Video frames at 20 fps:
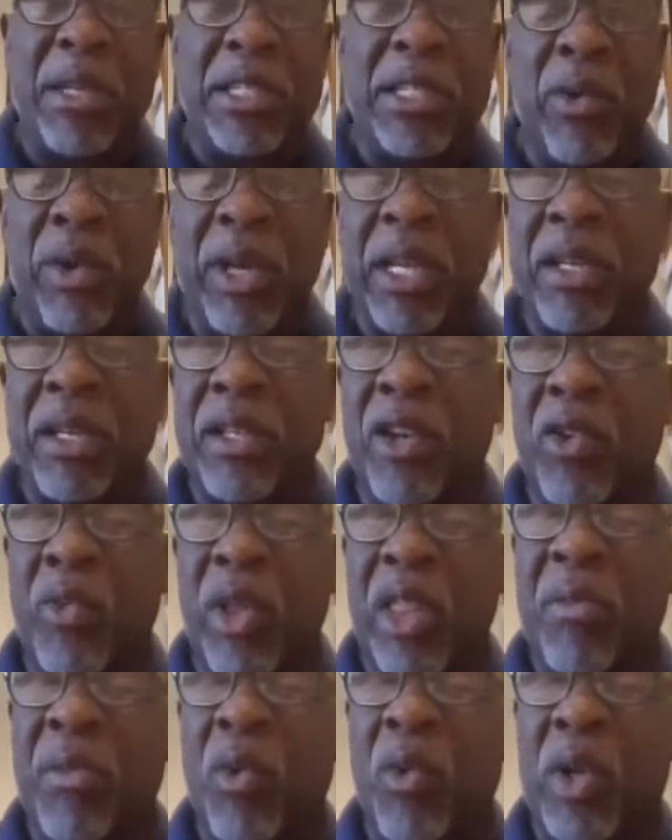He's gonna get into the
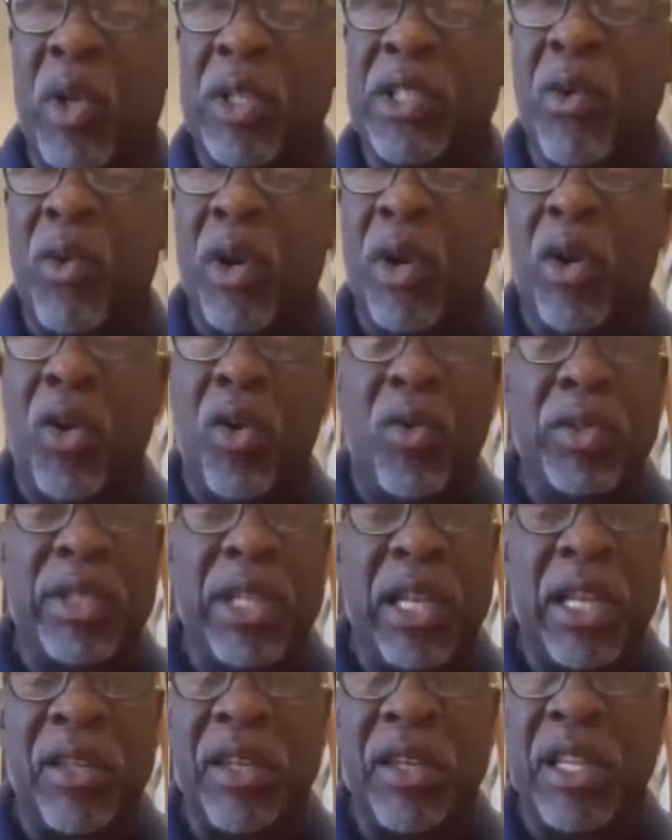rhythm of what's going on.
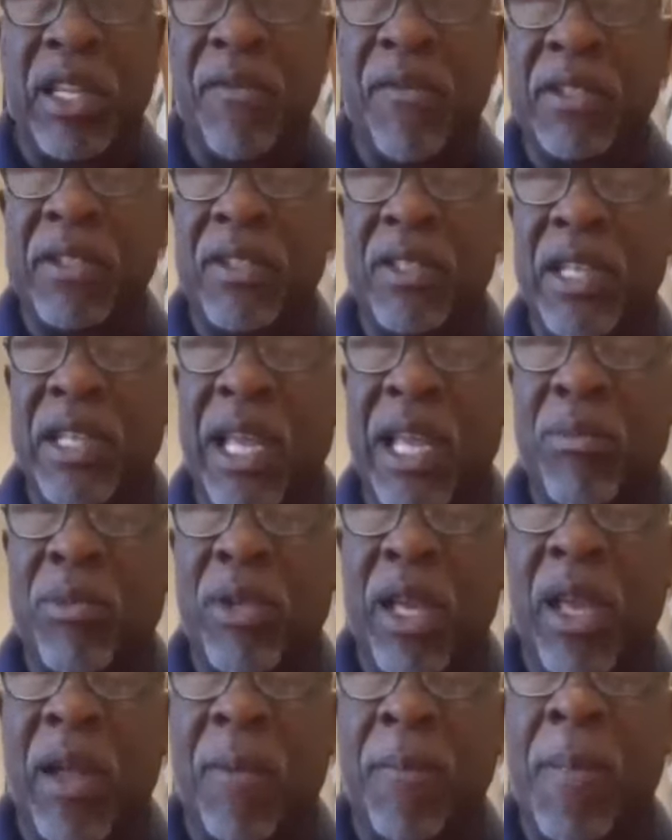Telling the defense the same
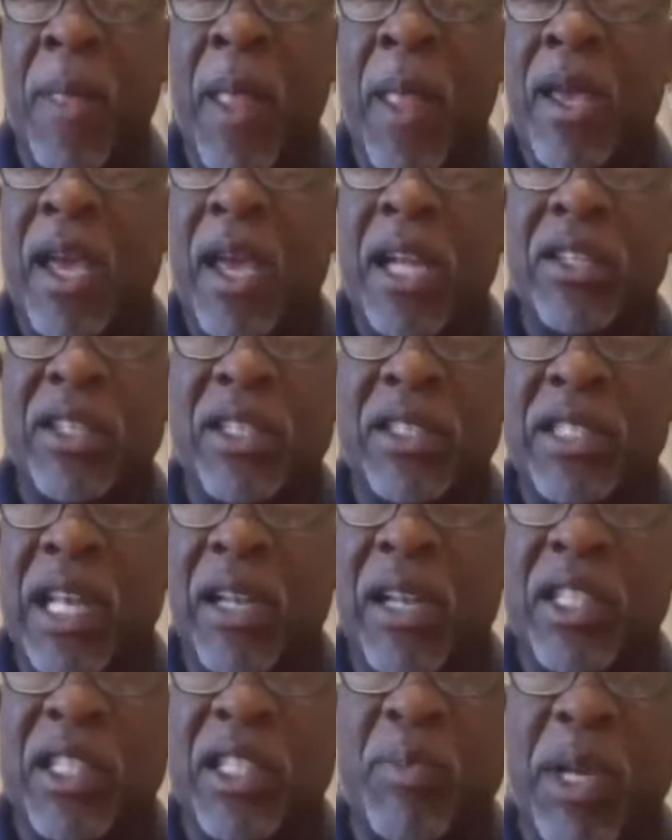thing, and just
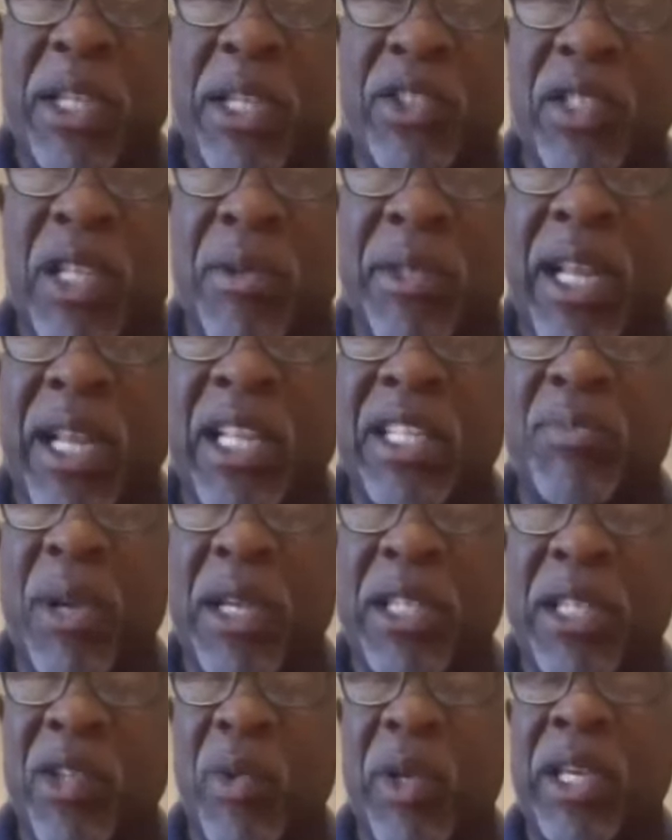telling the special teams, hey, let's
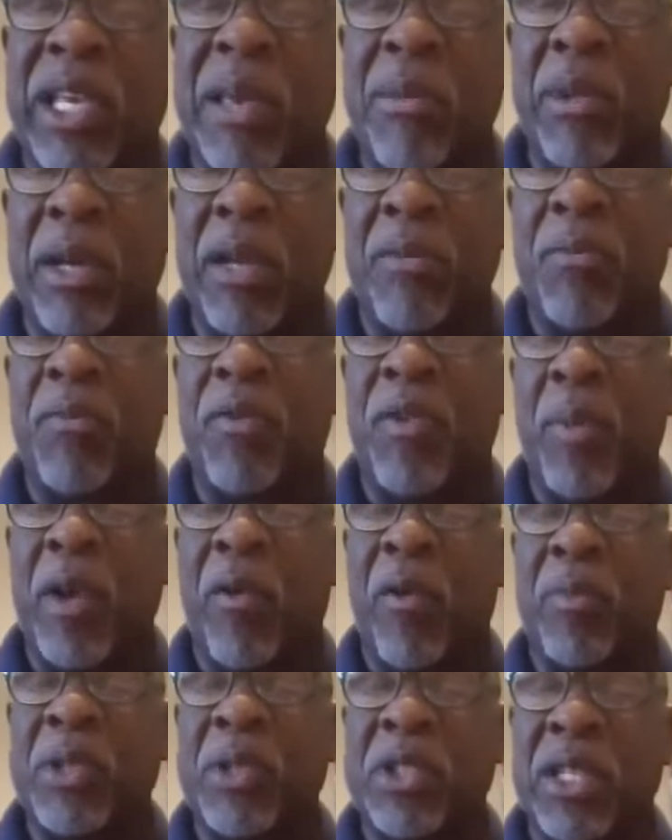make sure we keep good
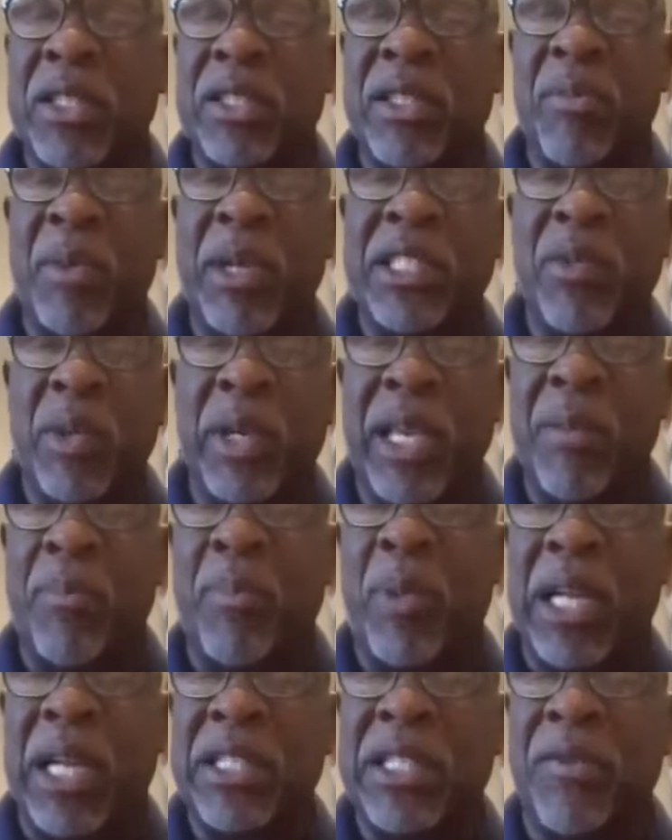field position. Make sure we
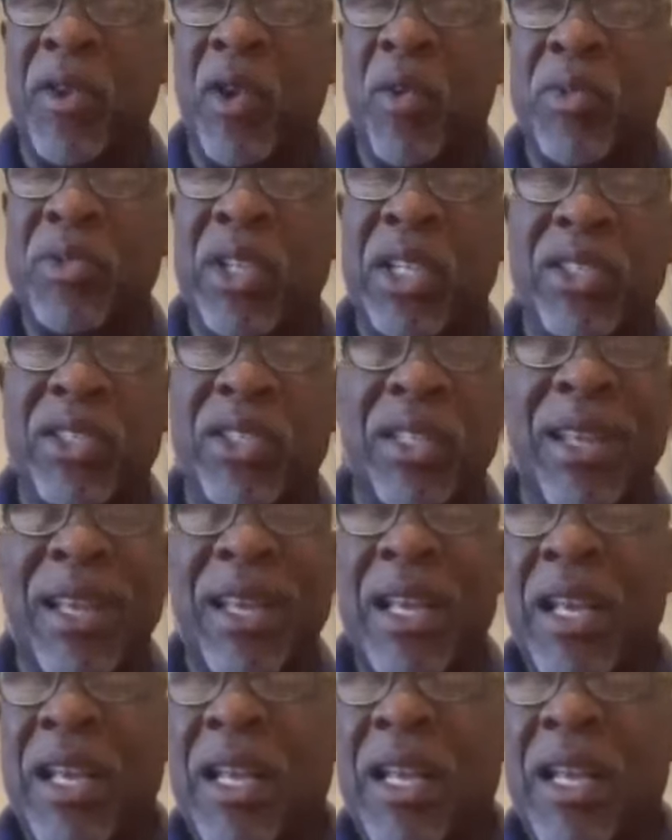keep positive field position.